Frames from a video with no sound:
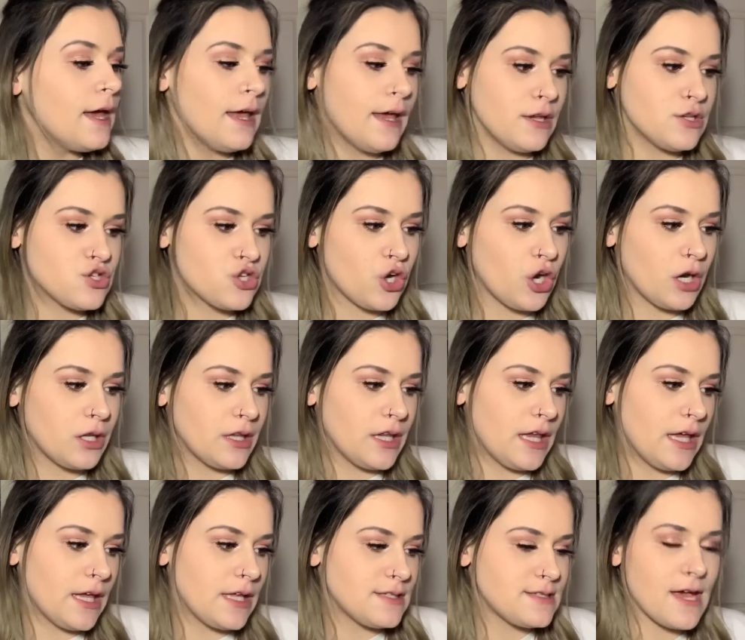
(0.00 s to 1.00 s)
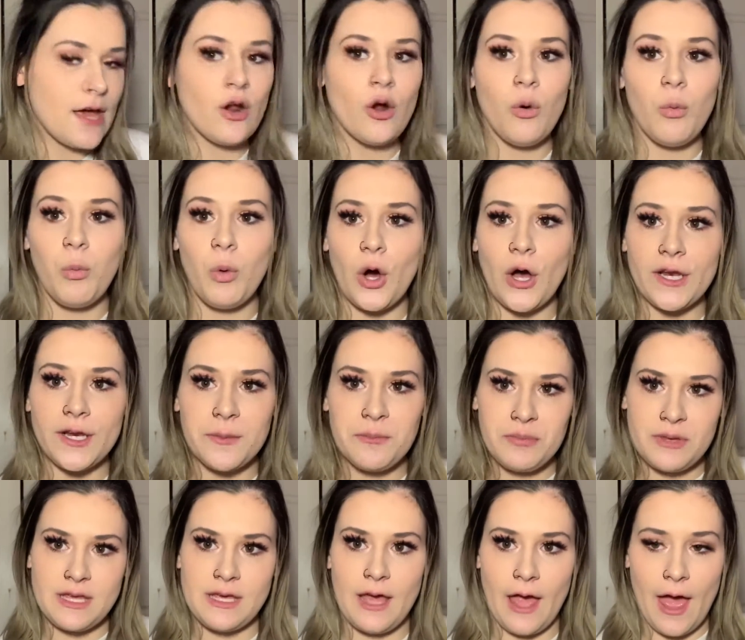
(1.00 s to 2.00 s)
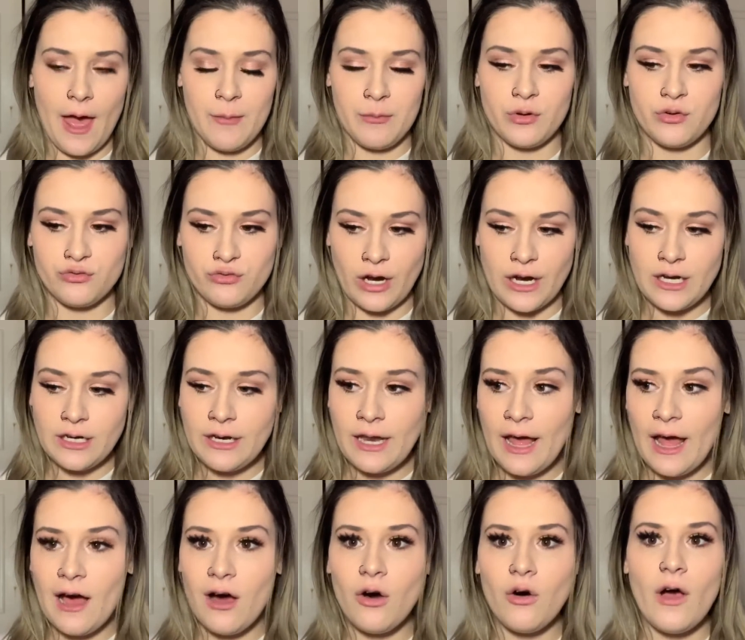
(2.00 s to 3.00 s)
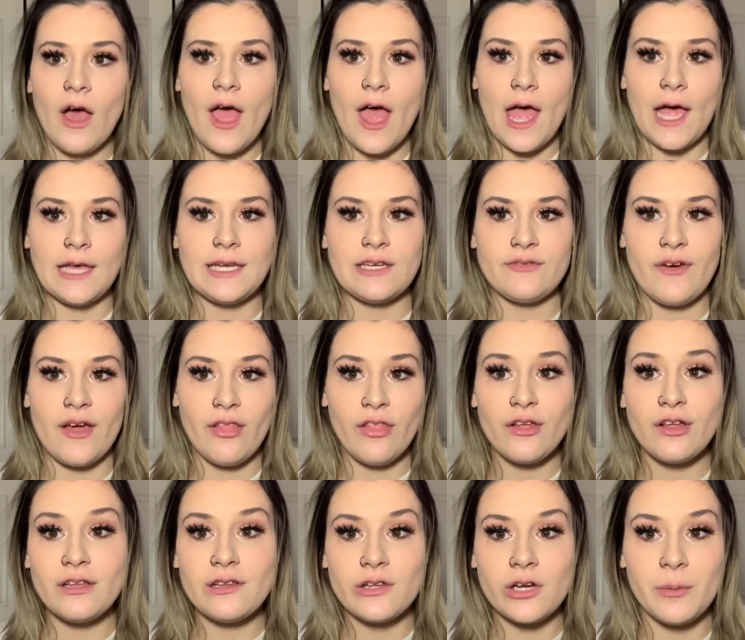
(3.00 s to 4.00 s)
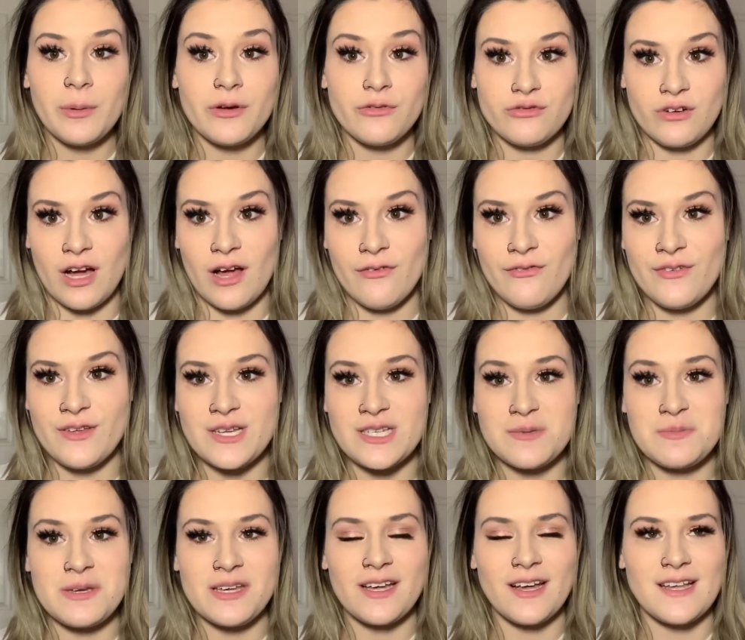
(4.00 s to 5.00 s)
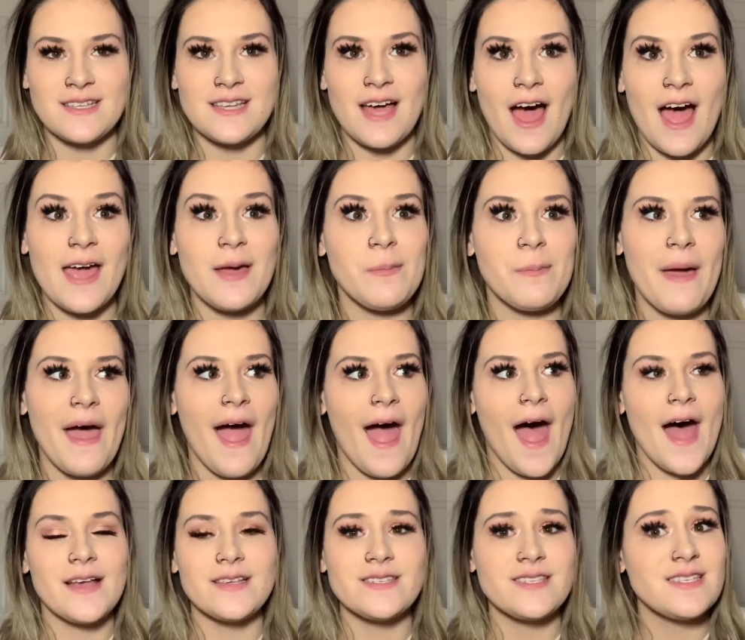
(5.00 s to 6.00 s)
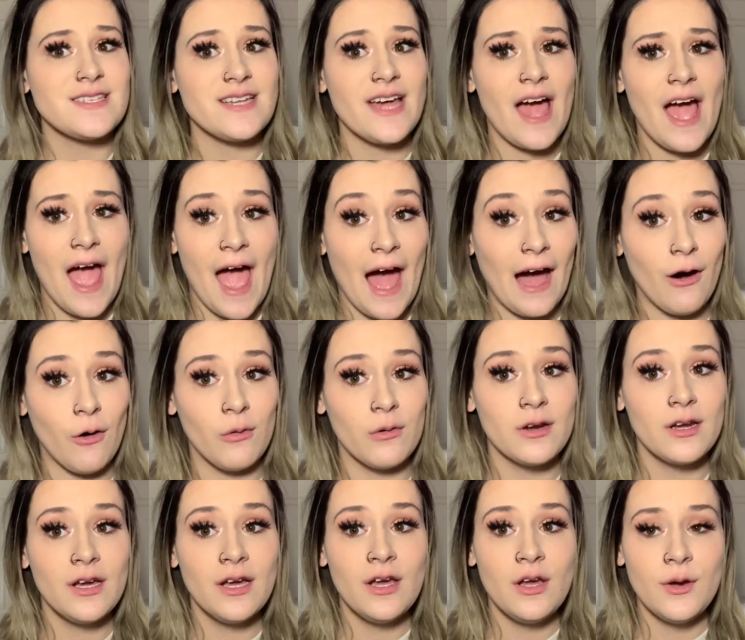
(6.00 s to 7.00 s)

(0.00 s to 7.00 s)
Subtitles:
It is currently 10:01 p.m. right now, and if I look a little bit rough, it is because I passed out